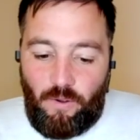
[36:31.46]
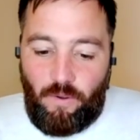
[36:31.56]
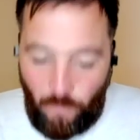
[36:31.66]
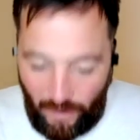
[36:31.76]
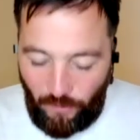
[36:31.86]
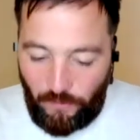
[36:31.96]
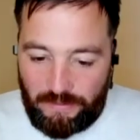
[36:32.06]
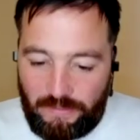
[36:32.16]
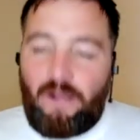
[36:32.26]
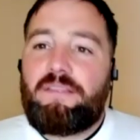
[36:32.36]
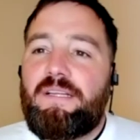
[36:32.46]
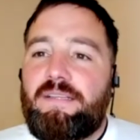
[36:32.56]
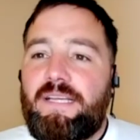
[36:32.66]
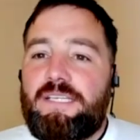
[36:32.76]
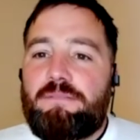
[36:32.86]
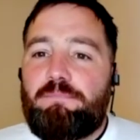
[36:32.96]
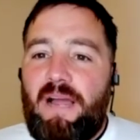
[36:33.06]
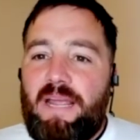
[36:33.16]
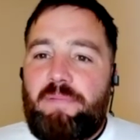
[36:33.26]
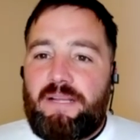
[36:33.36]
Well, I think this
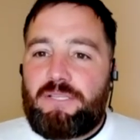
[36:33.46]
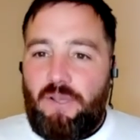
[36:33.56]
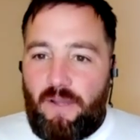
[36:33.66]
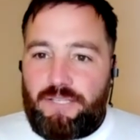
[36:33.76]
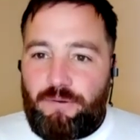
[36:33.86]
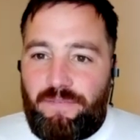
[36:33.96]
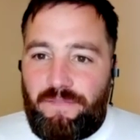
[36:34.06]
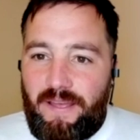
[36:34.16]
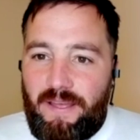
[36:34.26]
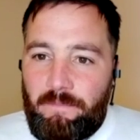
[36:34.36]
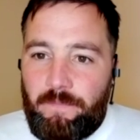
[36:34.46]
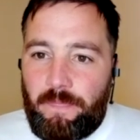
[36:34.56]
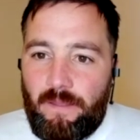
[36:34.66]
may be a tighter affair,